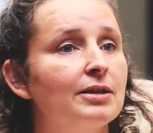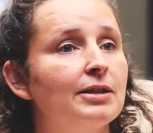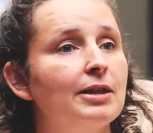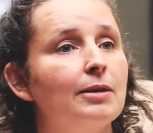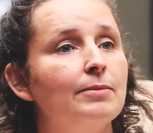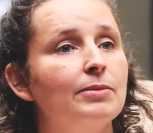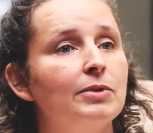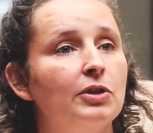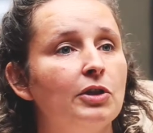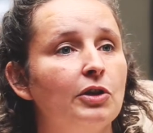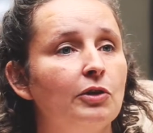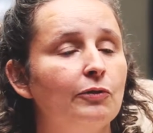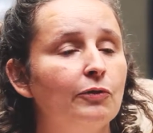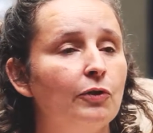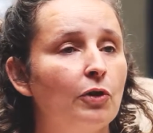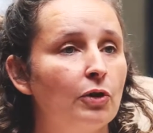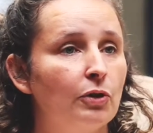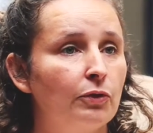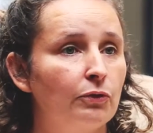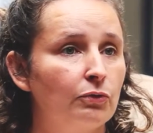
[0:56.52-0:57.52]
steps that you
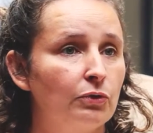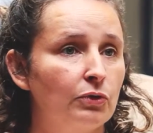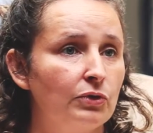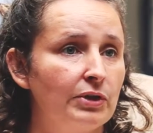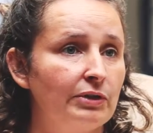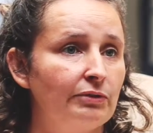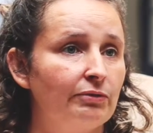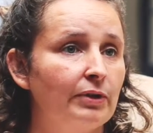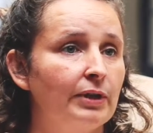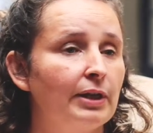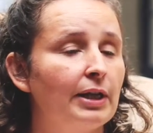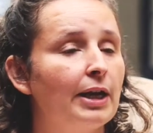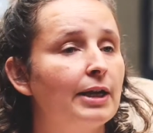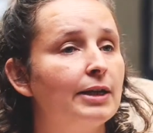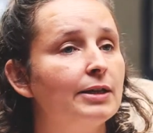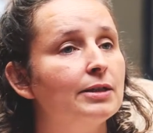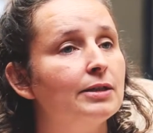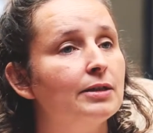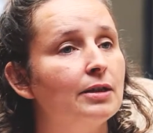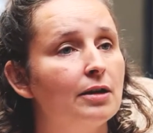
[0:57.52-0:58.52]
follow through different
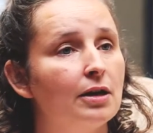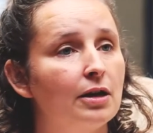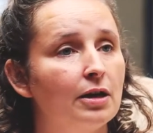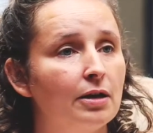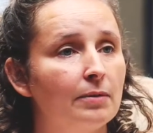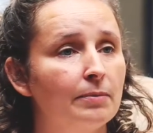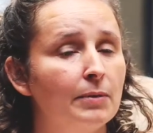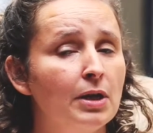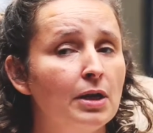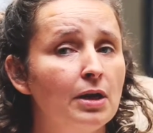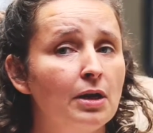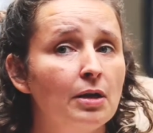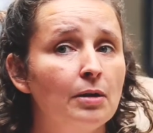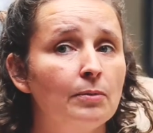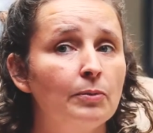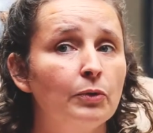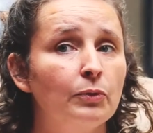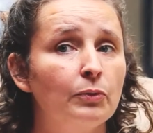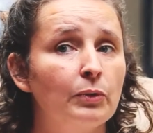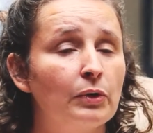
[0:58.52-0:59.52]
gates,
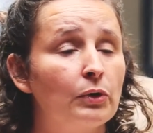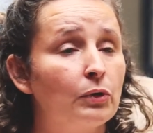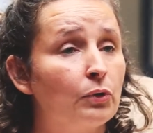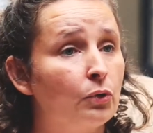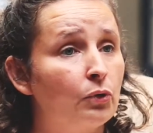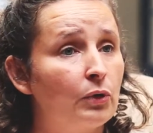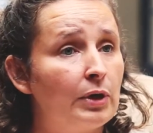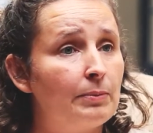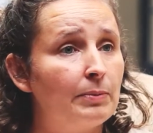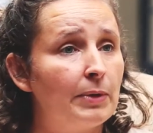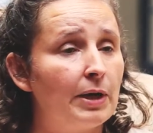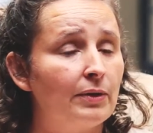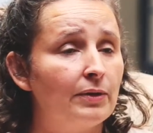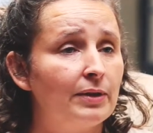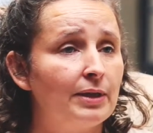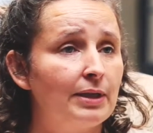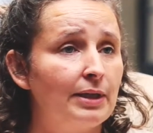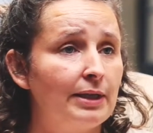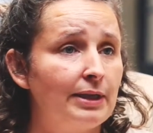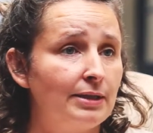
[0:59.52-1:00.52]
but with the green belt
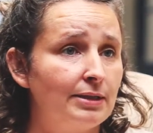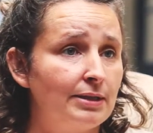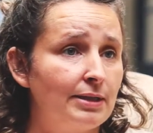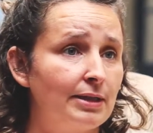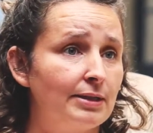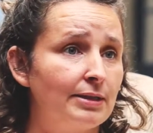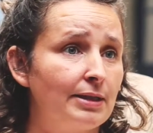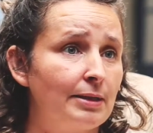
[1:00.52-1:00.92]
and the Lean Six